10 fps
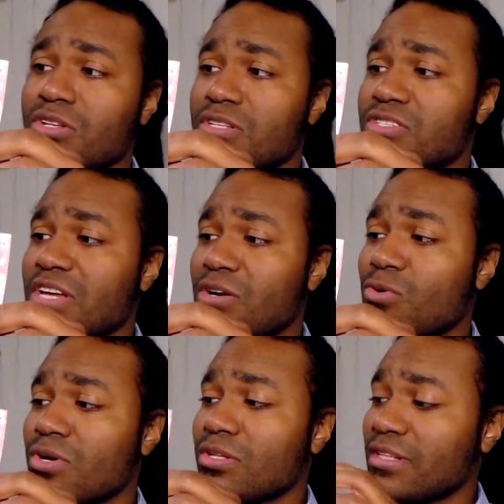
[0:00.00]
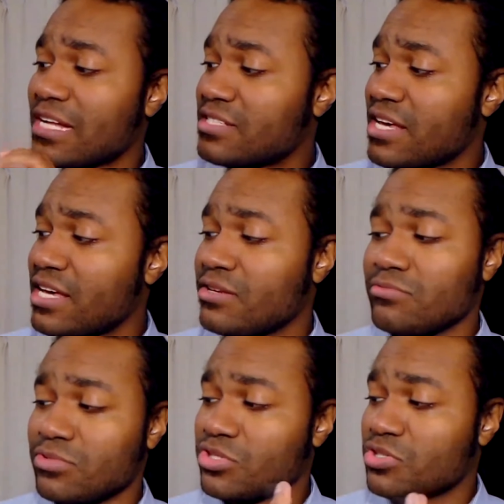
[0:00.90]
It's Sakura Latte. You
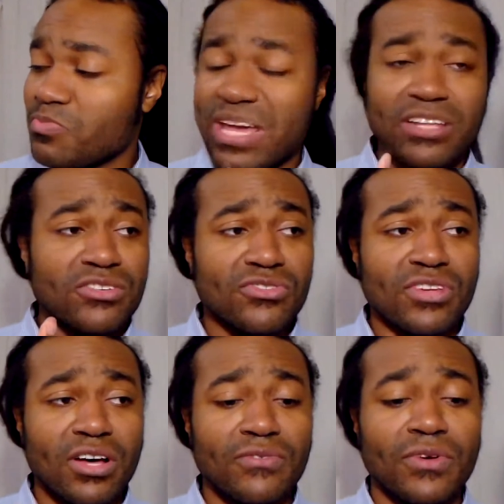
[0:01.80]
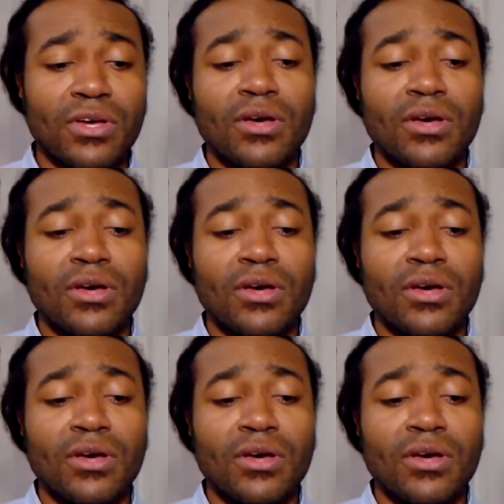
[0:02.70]
can just make it yourself.